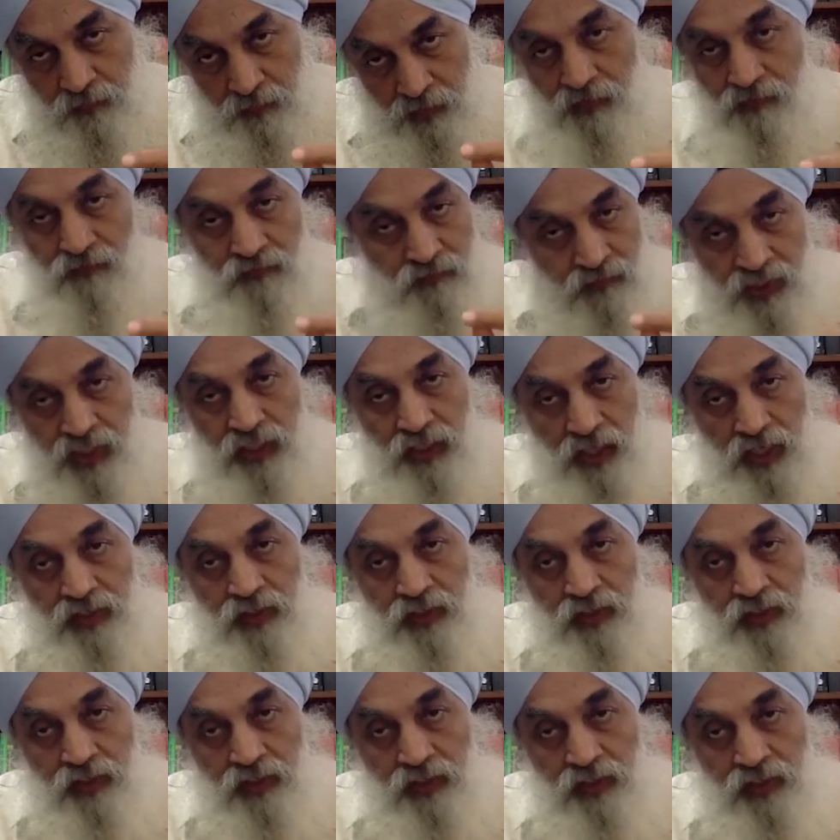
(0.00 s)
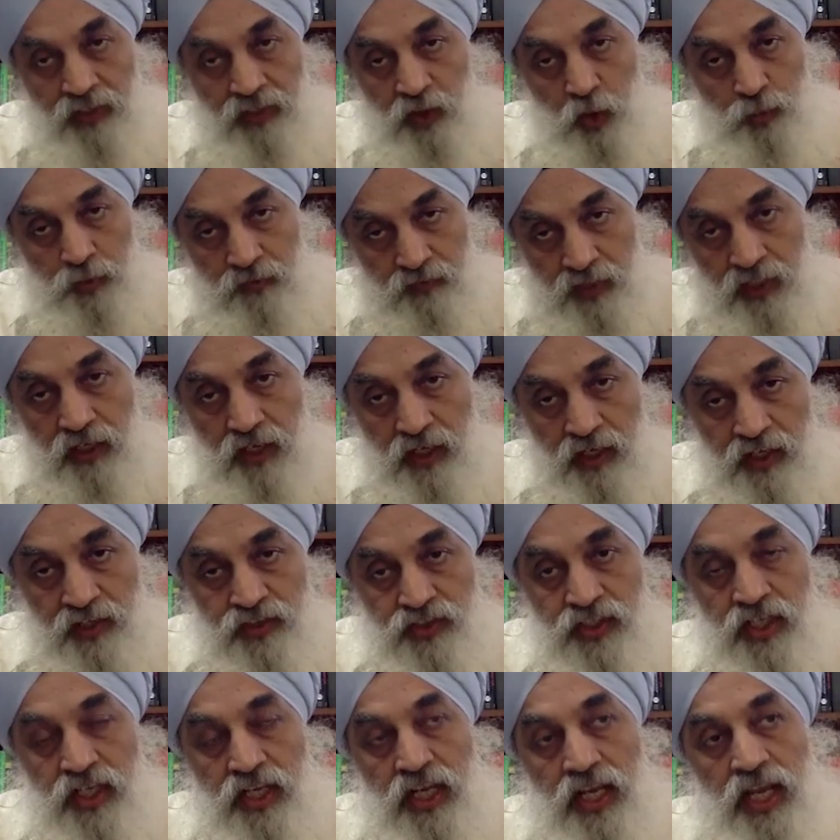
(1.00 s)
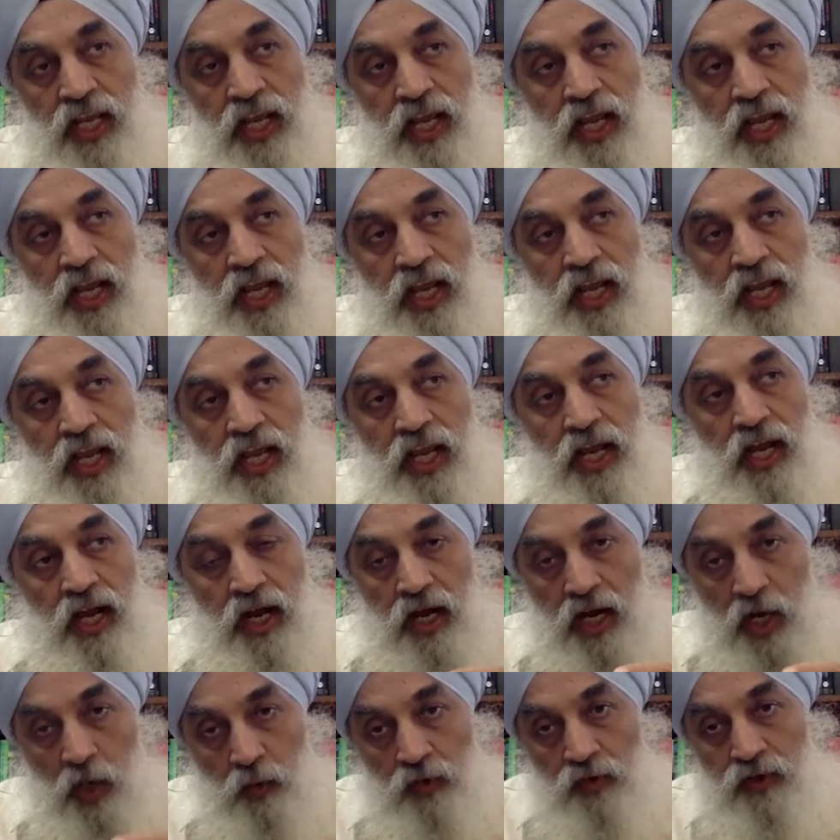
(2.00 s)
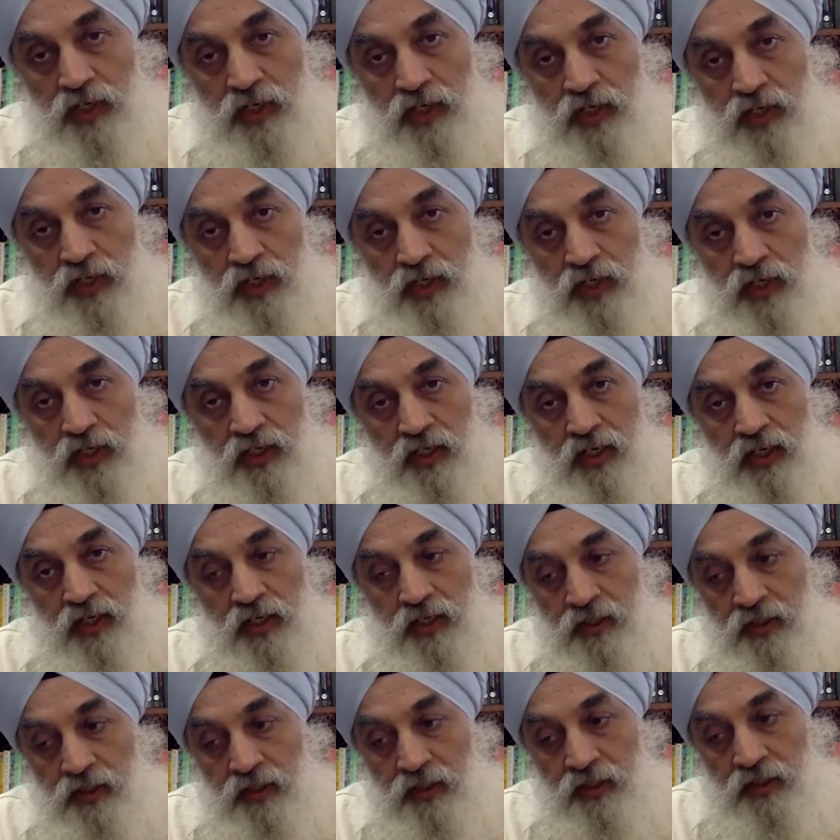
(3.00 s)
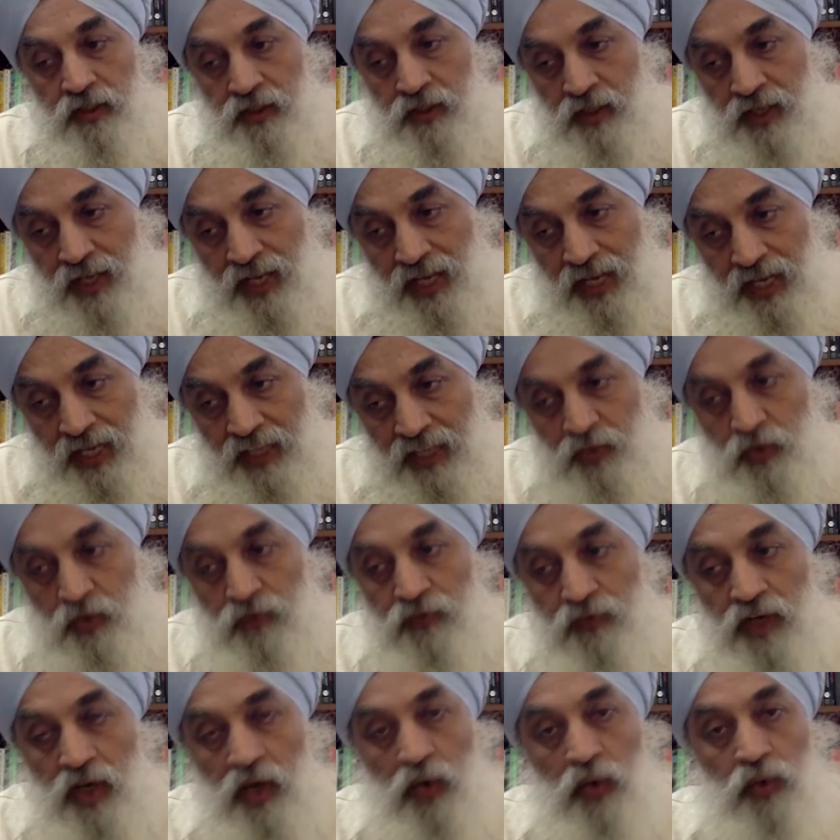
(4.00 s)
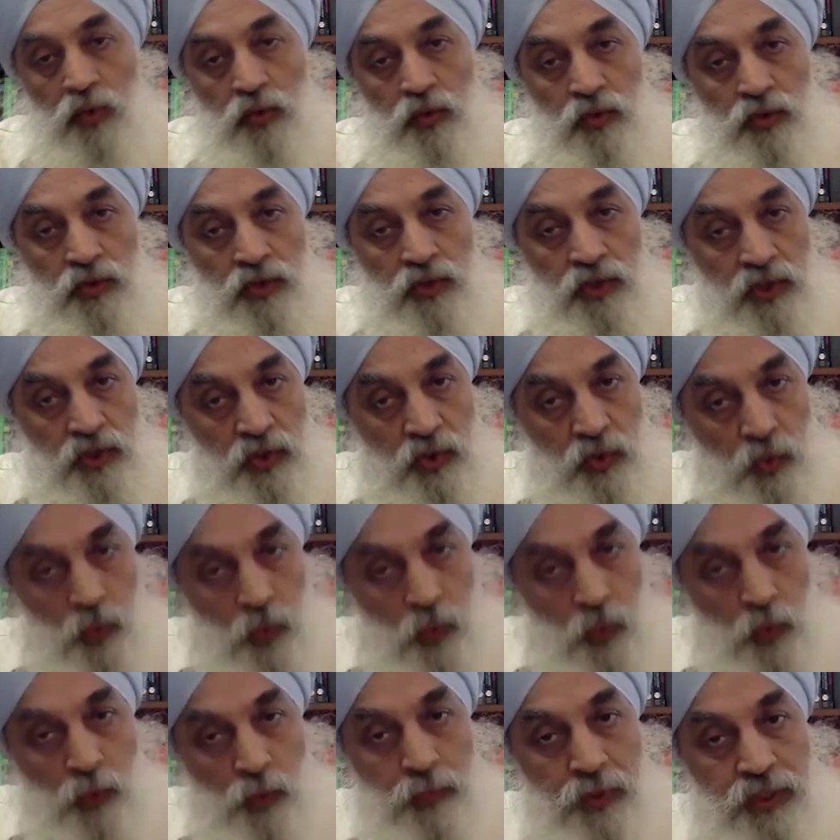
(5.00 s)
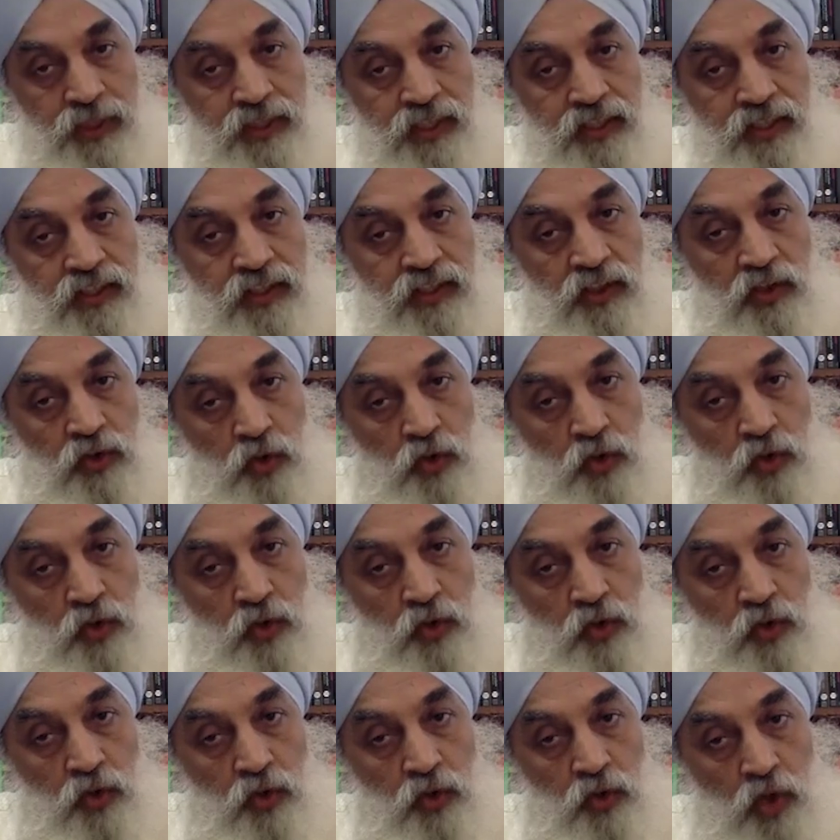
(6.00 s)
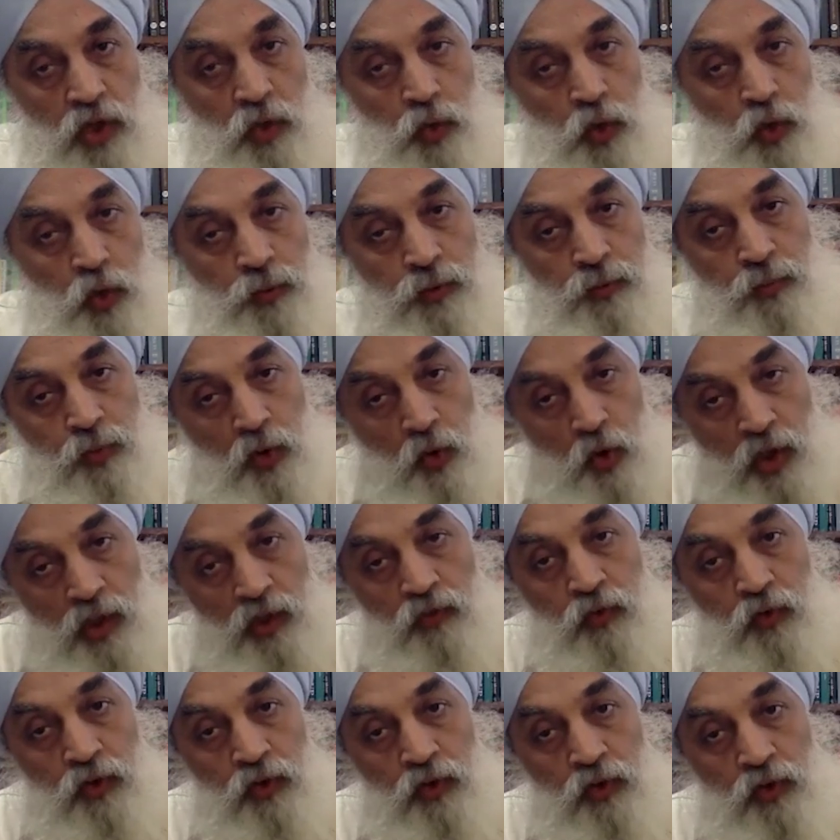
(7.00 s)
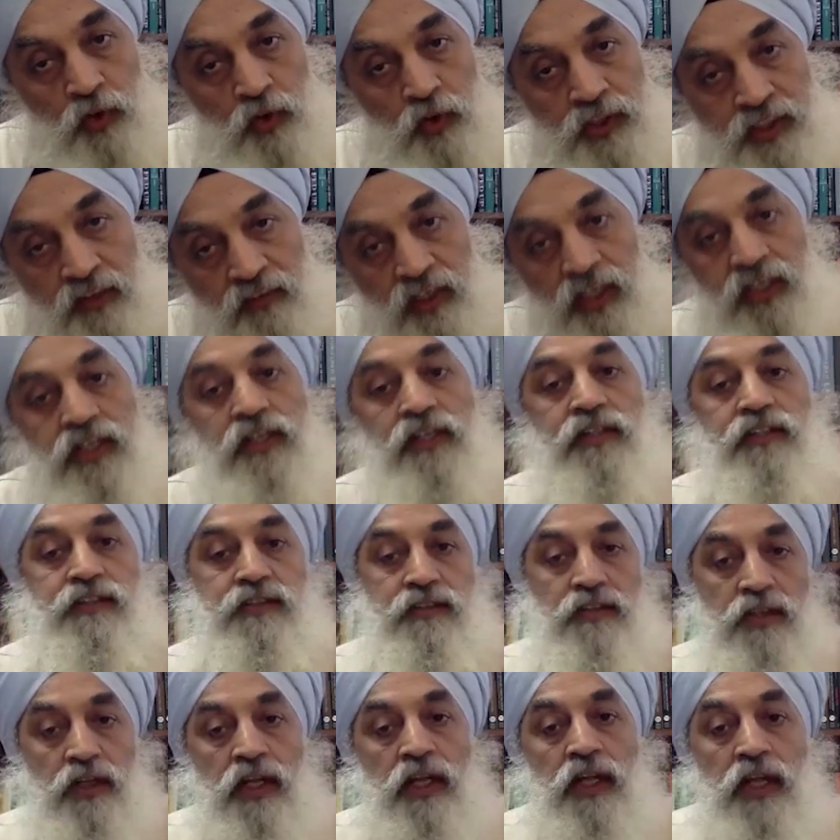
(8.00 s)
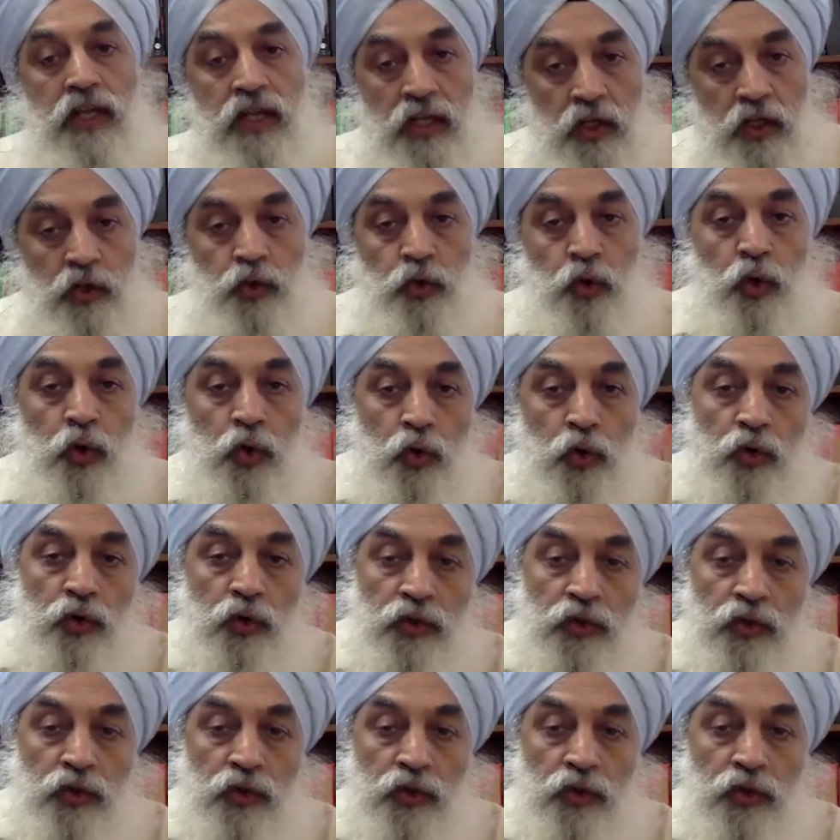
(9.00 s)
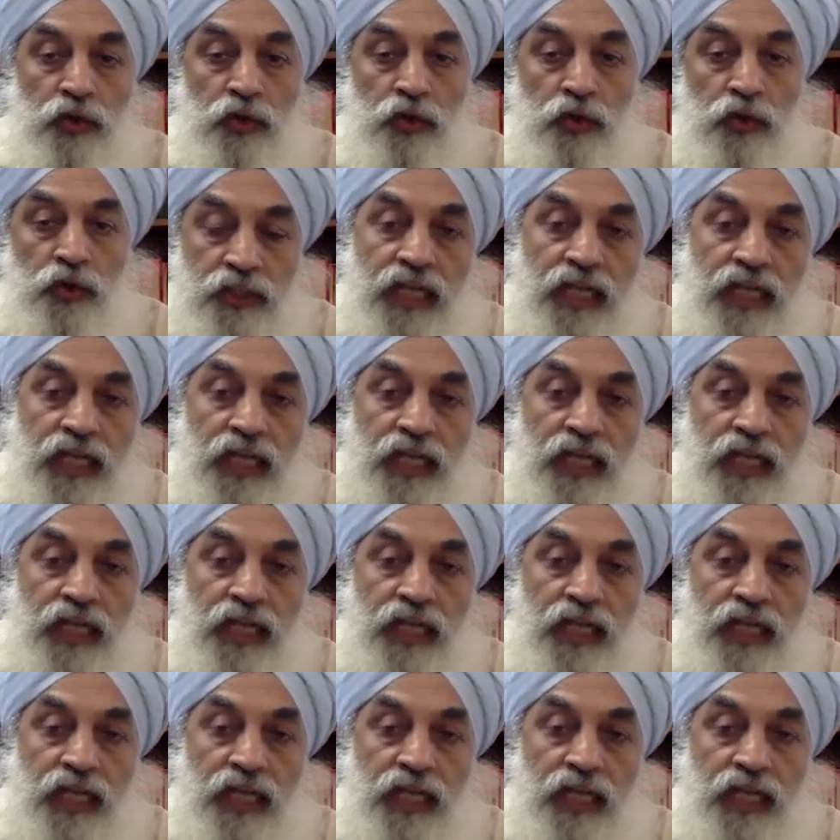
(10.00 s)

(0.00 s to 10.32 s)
likely to be very large, however, uh, as of now, the hope is that it is not going to be prolonged for several years. So that is the saving